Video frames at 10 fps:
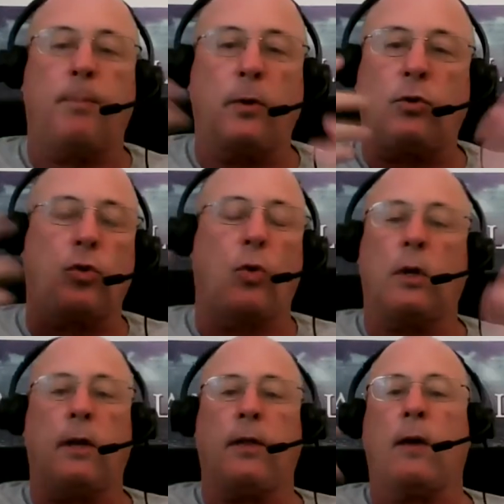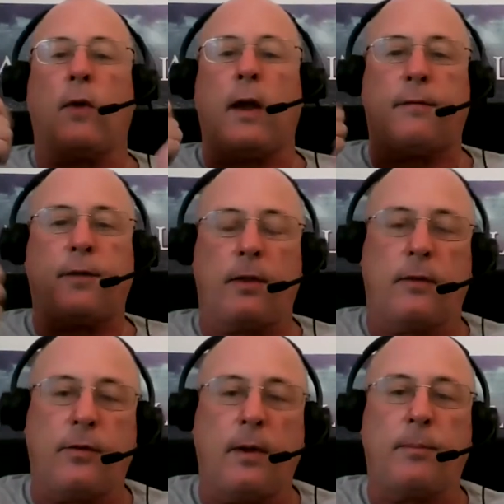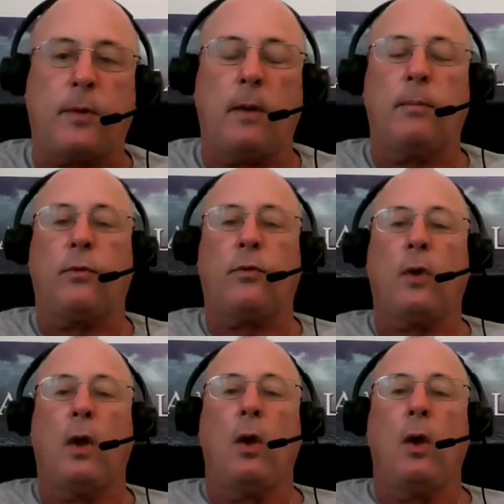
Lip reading: but shortly thereafter, the symptoms